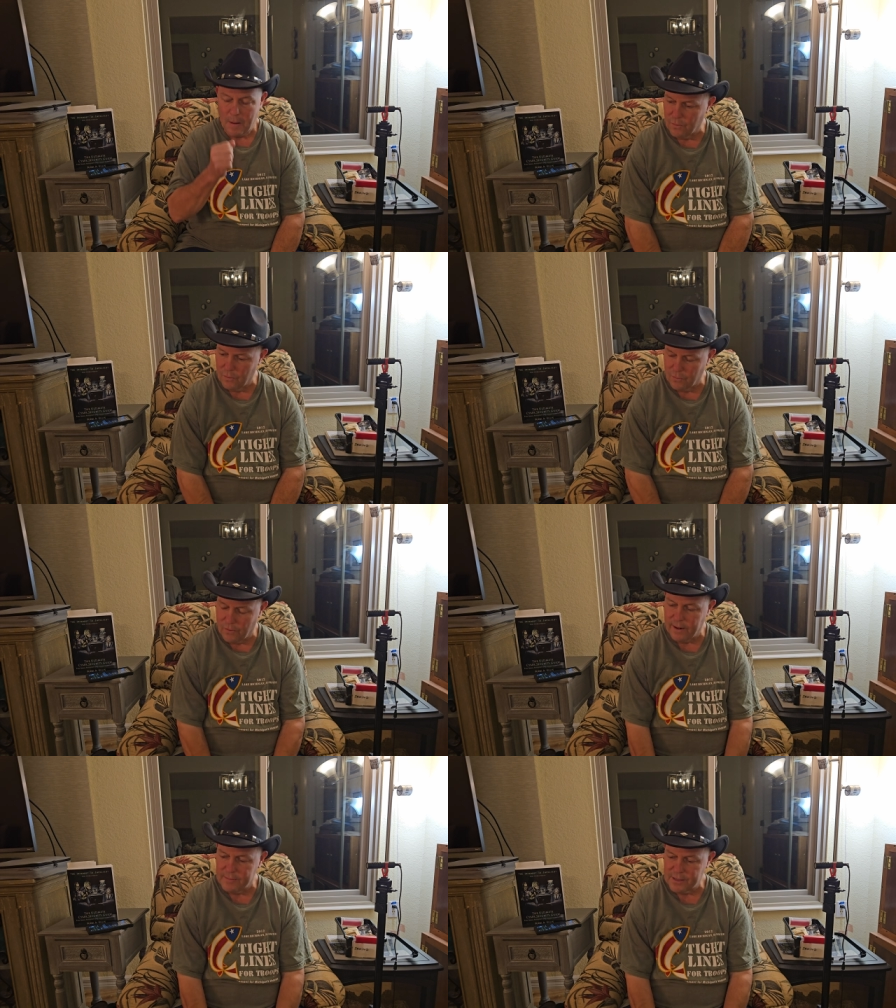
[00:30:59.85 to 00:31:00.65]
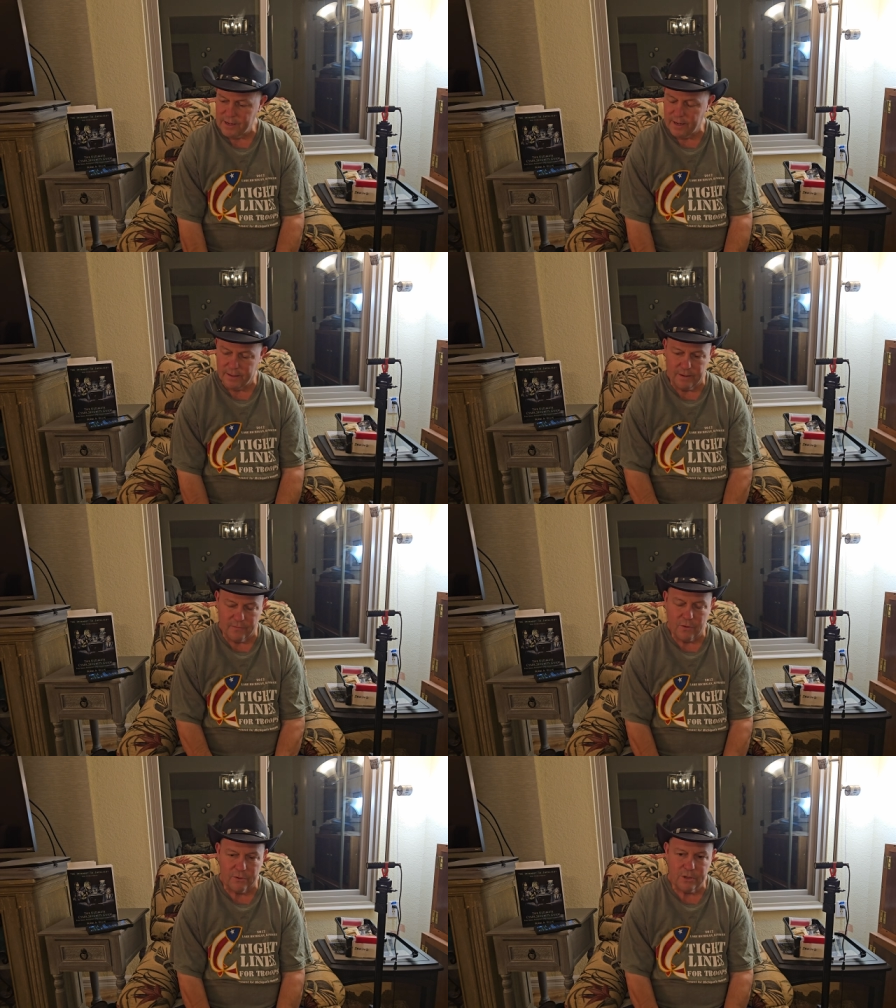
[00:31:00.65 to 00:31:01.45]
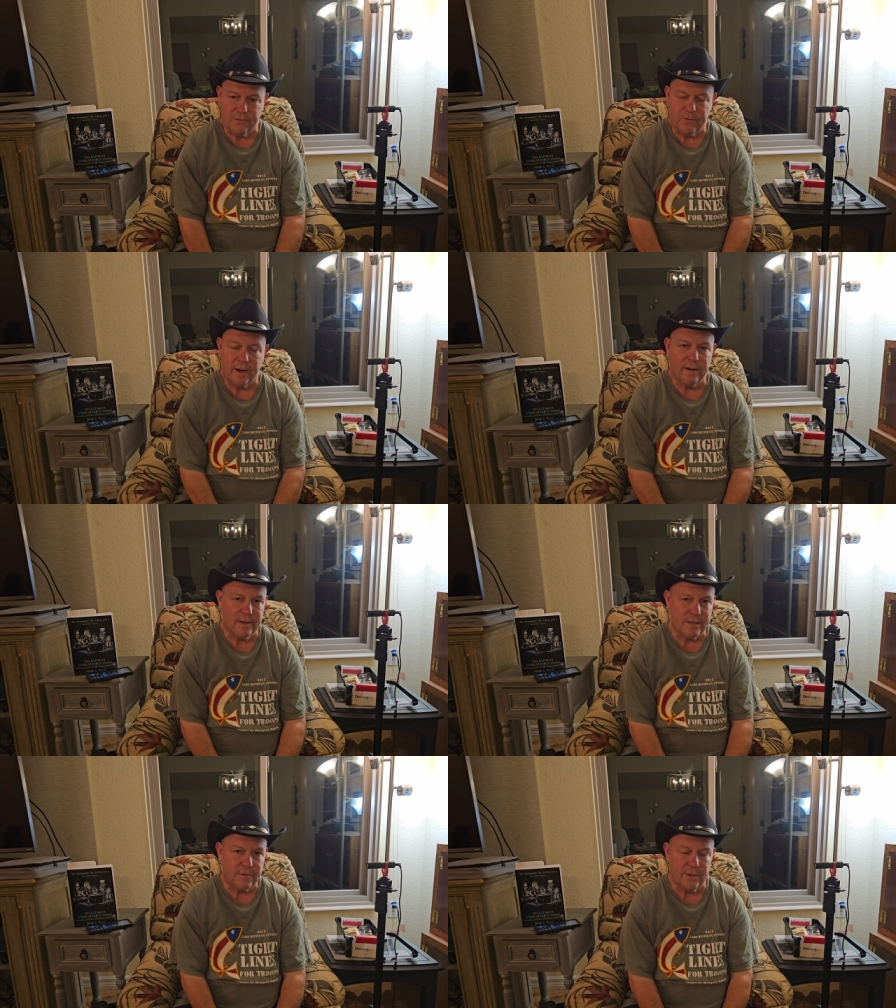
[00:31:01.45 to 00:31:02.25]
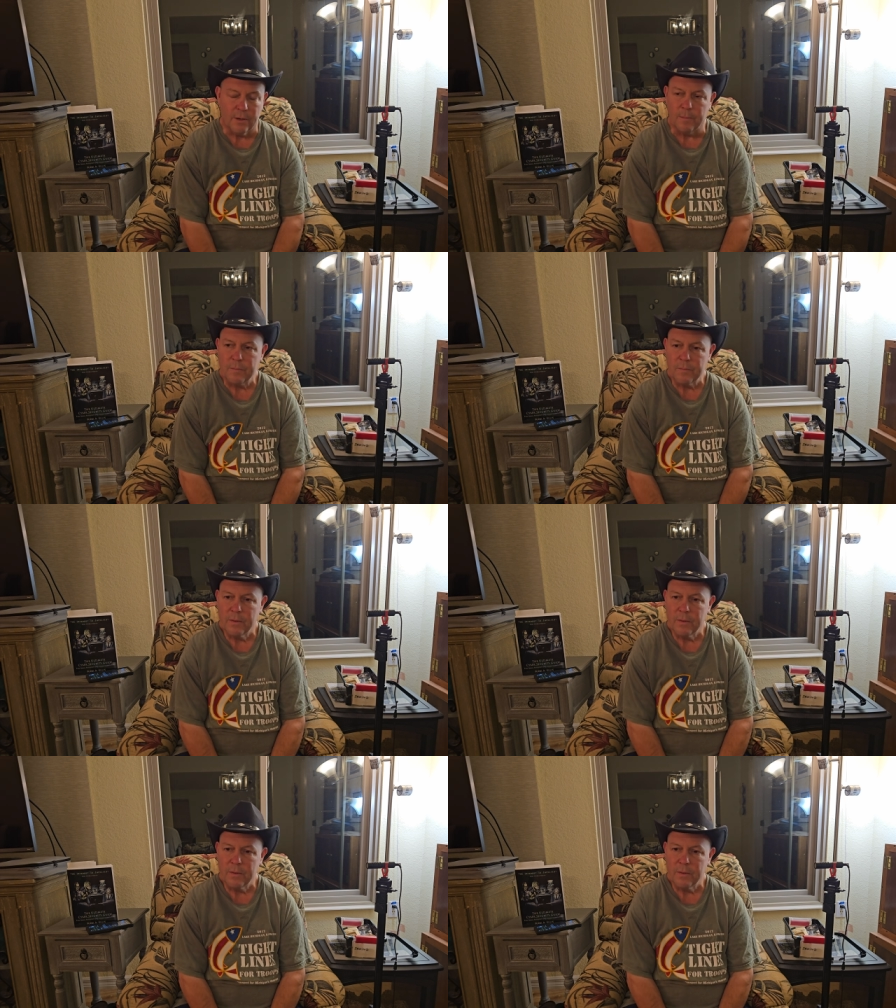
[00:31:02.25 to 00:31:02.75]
What I'm saying, and then, of course, you've got Israel.